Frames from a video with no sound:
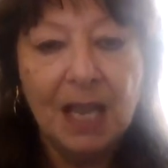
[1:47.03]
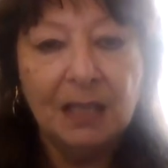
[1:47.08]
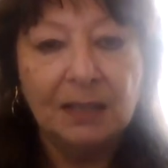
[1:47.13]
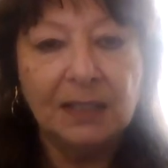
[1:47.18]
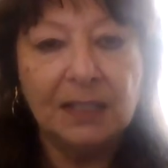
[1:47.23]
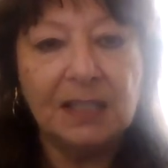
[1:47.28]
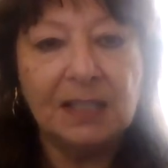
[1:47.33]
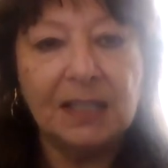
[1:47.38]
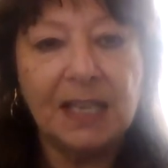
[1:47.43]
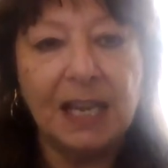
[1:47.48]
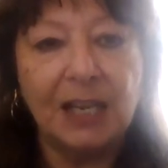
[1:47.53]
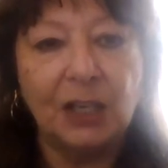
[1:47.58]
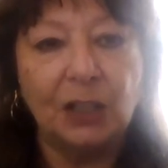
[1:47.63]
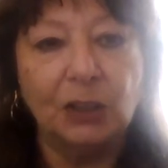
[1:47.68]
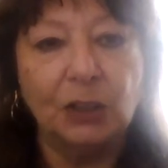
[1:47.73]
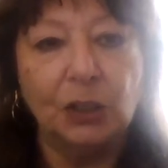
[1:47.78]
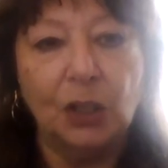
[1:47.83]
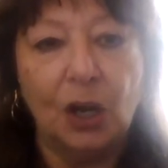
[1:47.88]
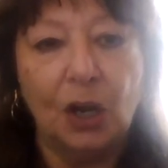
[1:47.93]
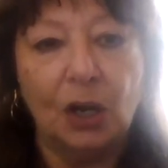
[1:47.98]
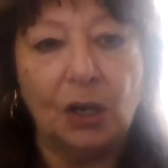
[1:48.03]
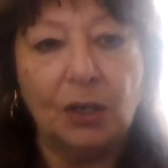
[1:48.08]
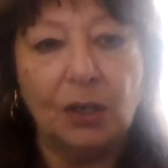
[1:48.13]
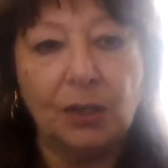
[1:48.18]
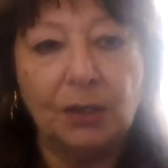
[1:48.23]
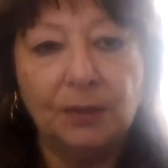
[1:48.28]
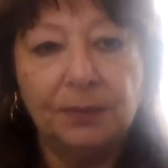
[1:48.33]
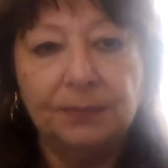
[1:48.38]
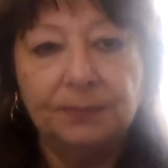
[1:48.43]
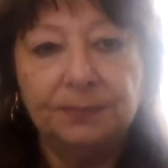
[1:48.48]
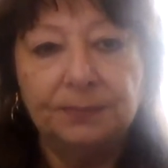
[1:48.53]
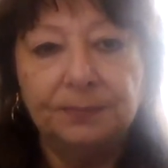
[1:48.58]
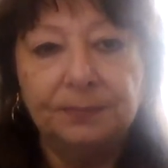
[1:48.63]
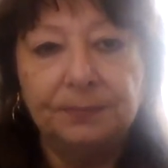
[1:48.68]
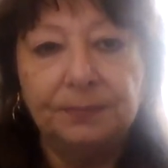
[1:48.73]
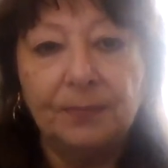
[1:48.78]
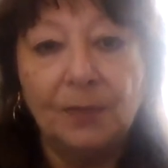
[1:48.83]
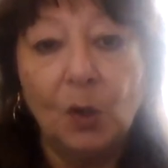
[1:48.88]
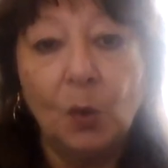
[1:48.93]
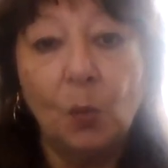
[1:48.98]
Let's take a look.
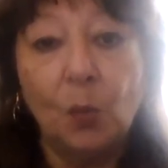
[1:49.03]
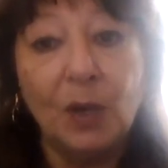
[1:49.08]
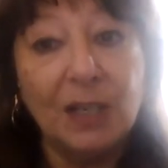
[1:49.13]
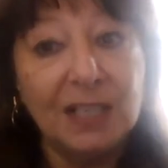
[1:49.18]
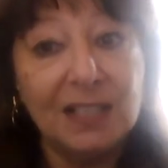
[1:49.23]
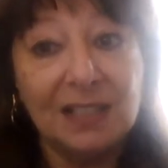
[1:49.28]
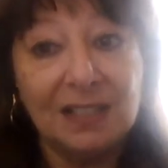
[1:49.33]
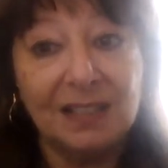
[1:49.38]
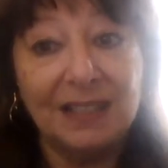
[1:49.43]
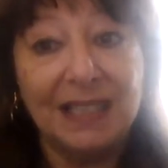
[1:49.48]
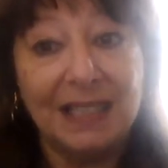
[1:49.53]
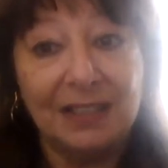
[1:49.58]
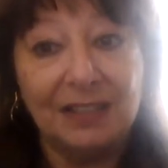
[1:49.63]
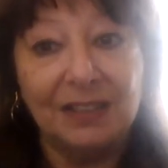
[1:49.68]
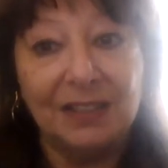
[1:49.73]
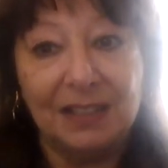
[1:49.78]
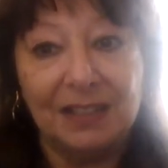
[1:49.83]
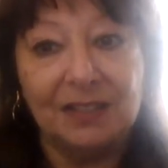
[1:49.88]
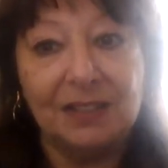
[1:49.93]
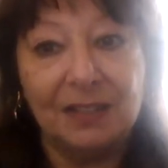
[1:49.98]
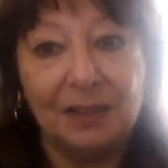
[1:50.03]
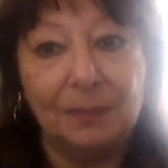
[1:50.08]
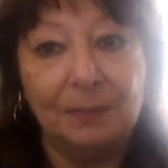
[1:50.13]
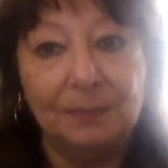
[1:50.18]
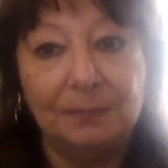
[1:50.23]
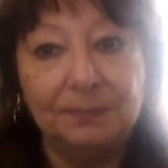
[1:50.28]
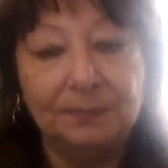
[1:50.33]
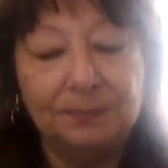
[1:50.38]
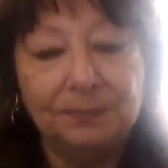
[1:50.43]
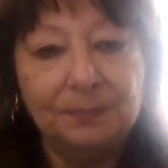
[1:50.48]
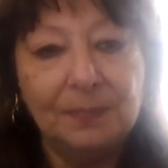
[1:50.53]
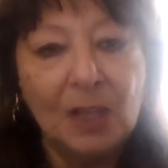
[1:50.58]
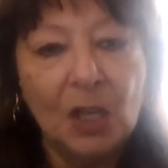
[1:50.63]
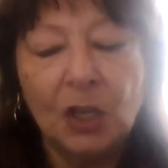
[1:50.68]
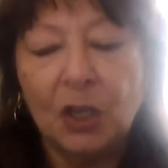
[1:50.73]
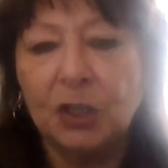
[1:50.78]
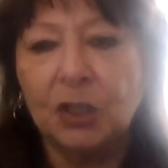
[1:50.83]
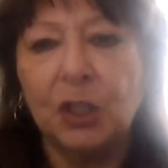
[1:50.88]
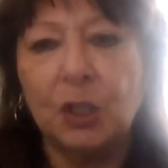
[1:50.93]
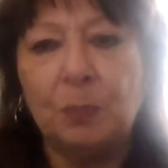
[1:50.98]
What is legalism?
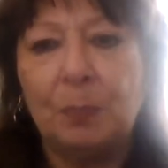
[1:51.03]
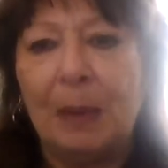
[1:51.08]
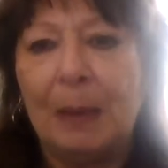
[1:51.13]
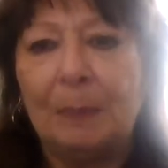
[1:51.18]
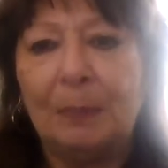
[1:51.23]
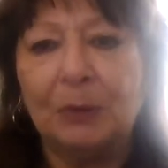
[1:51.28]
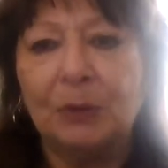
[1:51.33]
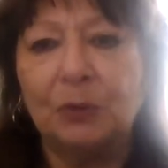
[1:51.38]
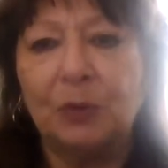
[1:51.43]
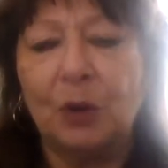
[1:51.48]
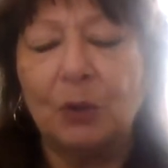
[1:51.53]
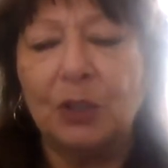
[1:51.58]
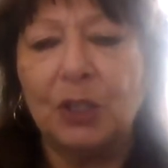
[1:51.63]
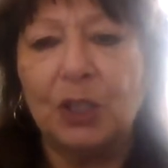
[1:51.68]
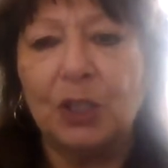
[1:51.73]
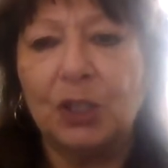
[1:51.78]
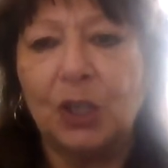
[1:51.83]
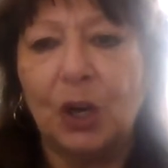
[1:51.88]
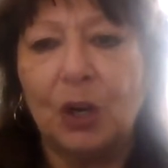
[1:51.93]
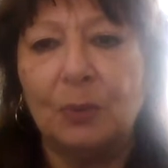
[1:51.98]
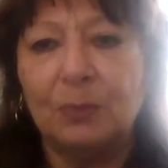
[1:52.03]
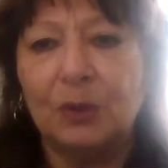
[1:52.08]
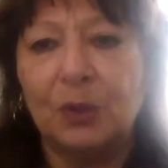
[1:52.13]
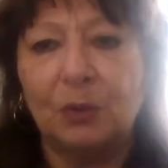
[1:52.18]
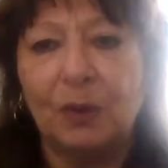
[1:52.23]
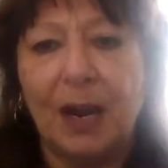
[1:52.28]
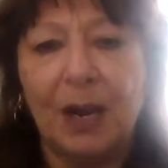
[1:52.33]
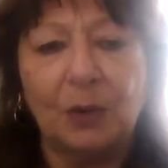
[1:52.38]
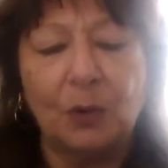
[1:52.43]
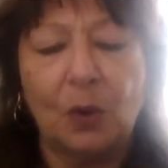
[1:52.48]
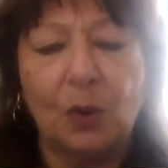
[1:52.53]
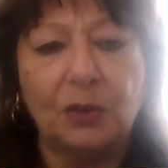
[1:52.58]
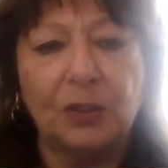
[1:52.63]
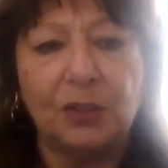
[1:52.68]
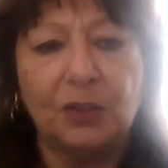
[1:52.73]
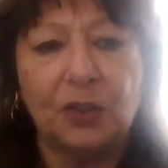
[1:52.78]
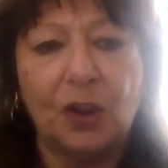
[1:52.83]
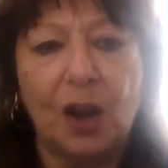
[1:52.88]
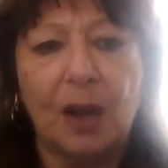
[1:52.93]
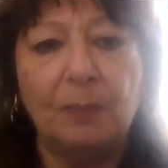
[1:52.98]
Because these people throw these terms around all the
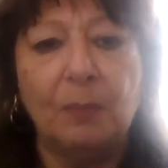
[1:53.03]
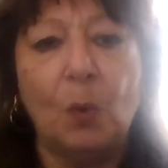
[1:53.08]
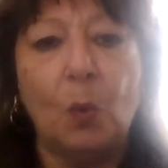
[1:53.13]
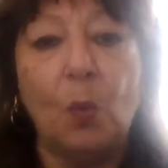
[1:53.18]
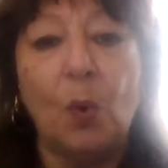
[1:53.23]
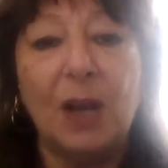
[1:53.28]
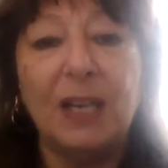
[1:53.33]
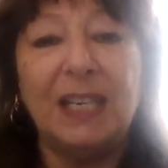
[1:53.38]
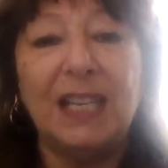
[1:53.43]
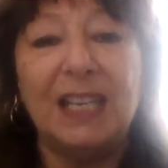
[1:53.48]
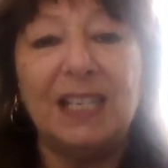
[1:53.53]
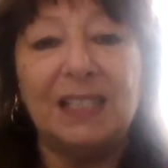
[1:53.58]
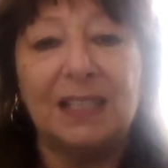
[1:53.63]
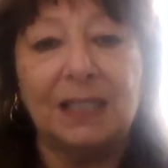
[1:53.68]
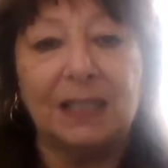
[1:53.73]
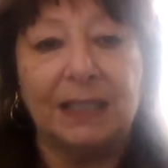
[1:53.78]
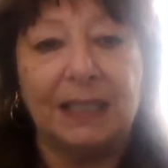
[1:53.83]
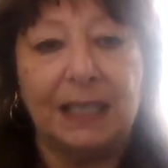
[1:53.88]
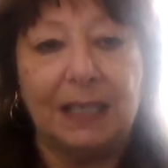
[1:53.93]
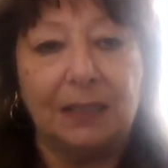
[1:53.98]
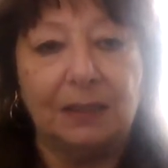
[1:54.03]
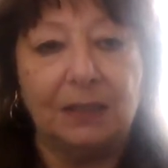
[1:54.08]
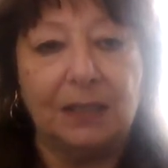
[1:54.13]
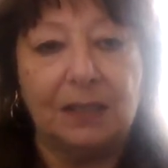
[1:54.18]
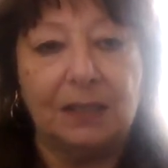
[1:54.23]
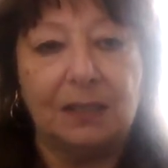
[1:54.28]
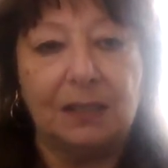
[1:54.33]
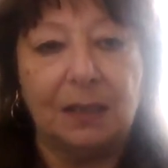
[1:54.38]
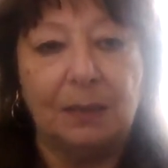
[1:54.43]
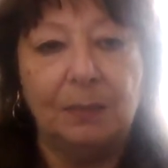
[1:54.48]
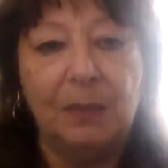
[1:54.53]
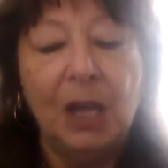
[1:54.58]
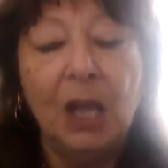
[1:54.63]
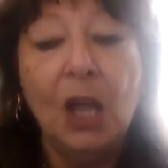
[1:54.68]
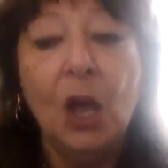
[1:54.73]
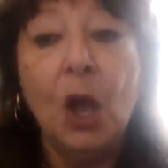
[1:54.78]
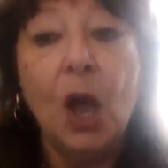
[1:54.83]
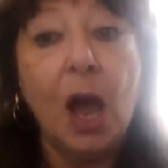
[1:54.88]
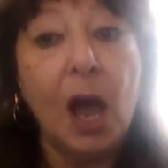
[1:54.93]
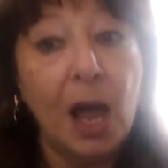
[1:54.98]
time. What is legalism?
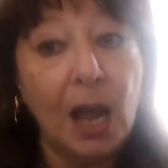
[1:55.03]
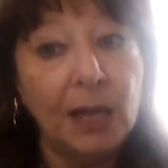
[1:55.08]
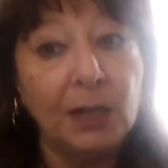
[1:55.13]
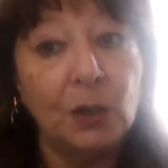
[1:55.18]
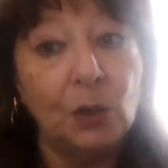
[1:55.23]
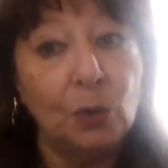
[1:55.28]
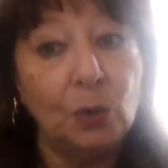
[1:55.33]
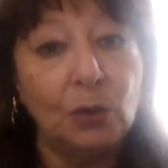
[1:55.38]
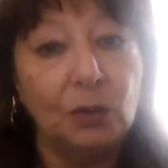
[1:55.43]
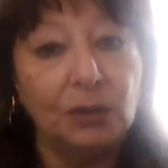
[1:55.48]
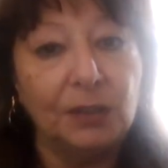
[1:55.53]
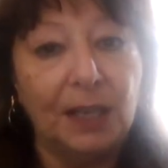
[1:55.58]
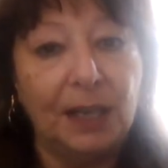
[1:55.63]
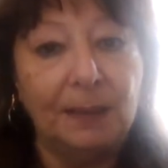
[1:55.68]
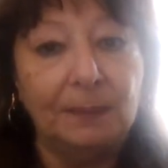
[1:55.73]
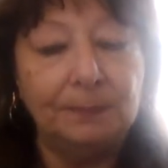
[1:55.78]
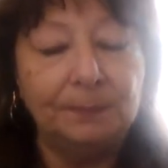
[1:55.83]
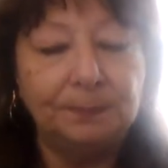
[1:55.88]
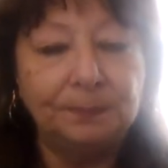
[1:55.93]
I Googled it.